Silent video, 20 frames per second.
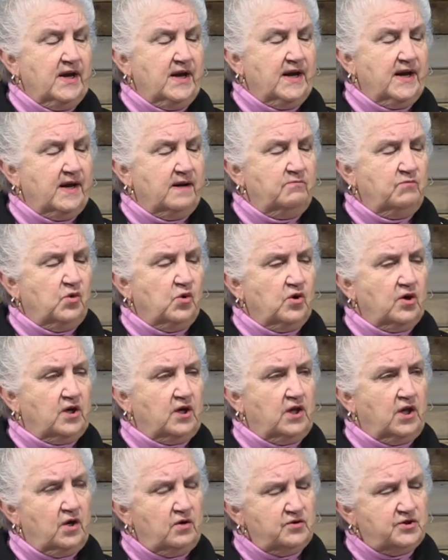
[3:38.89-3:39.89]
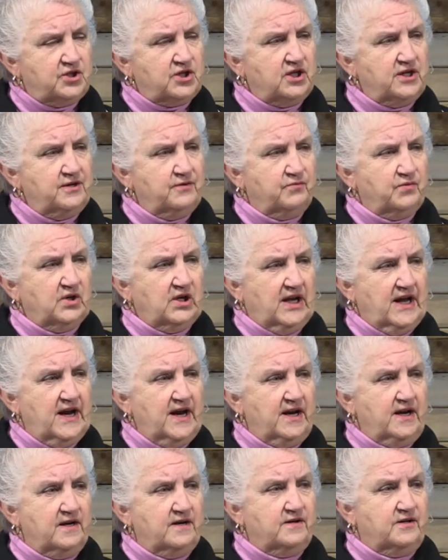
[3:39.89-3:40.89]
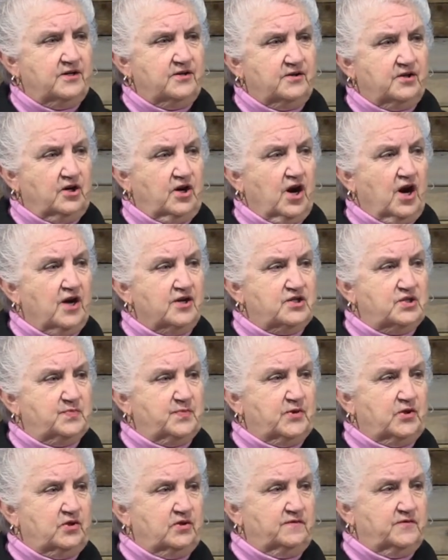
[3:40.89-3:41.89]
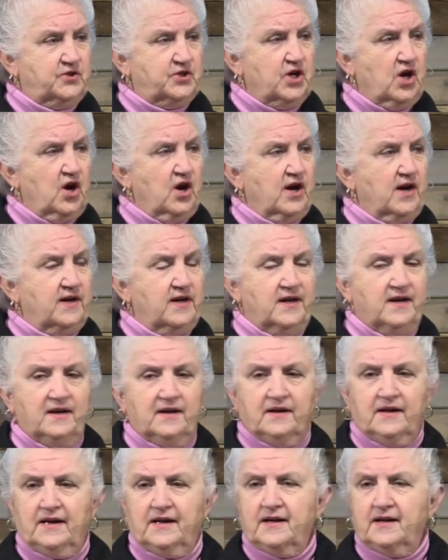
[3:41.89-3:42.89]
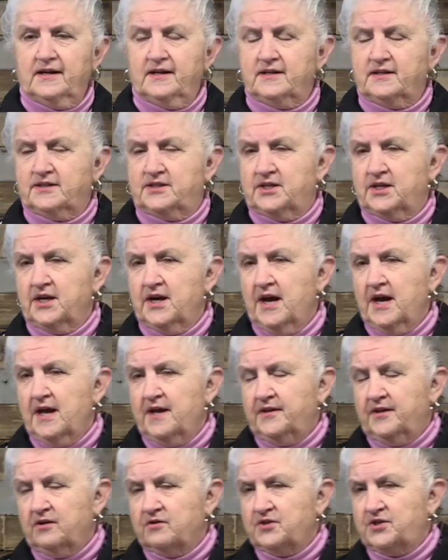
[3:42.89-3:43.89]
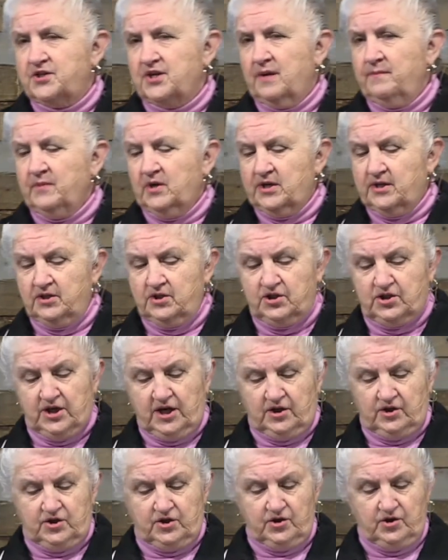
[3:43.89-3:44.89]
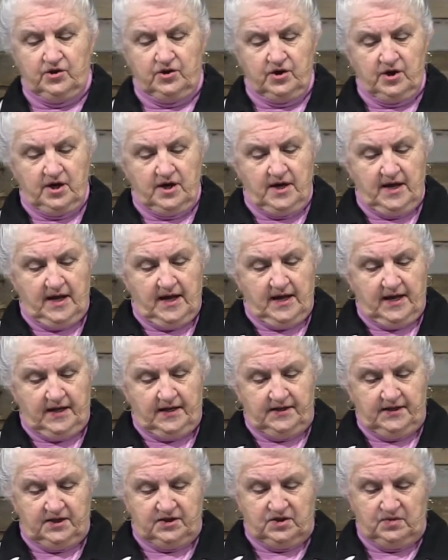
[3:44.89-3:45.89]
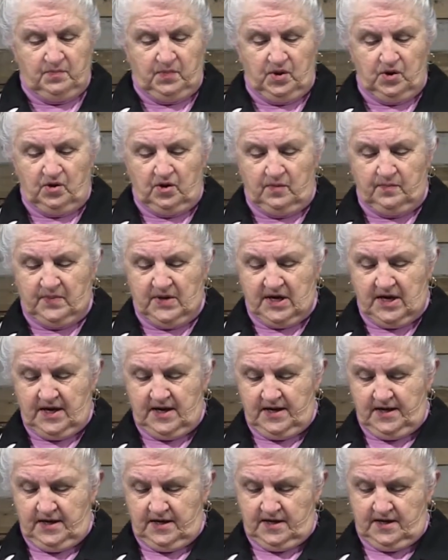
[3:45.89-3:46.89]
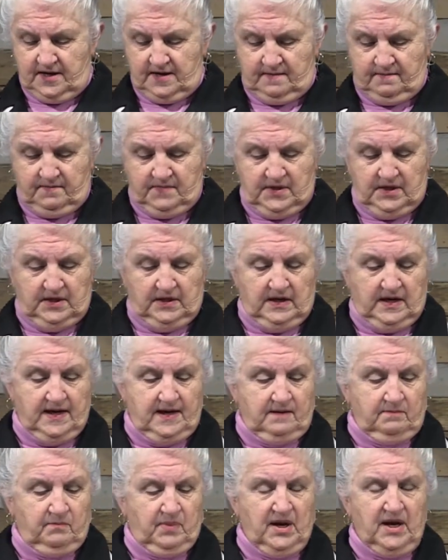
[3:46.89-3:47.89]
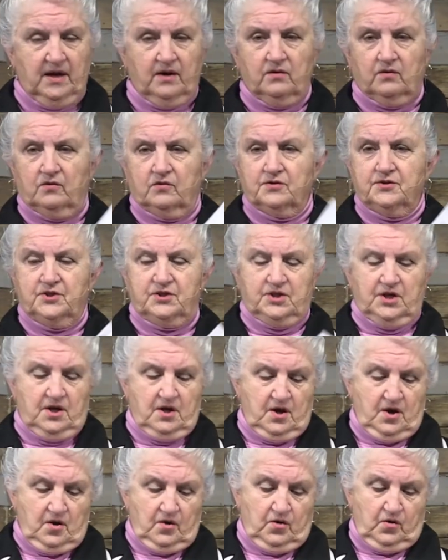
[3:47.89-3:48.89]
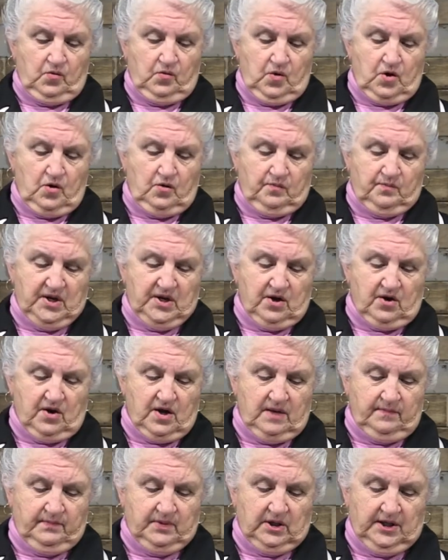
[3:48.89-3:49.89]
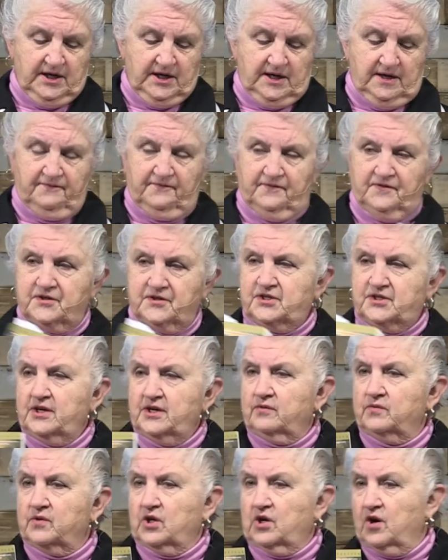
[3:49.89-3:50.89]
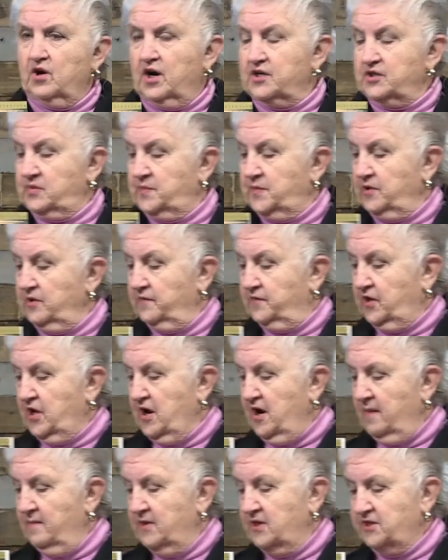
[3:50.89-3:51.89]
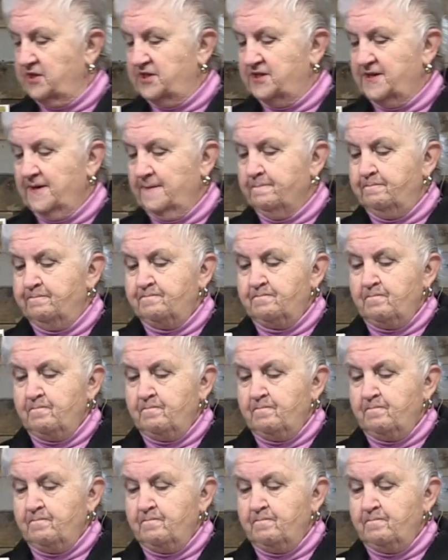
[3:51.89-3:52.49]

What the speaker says: and more closely related to the Gospel of John. And there's some conjecture in this book by Elaine Pagels, who wrote Beyond Belief, The Secret Gospel of Thomas.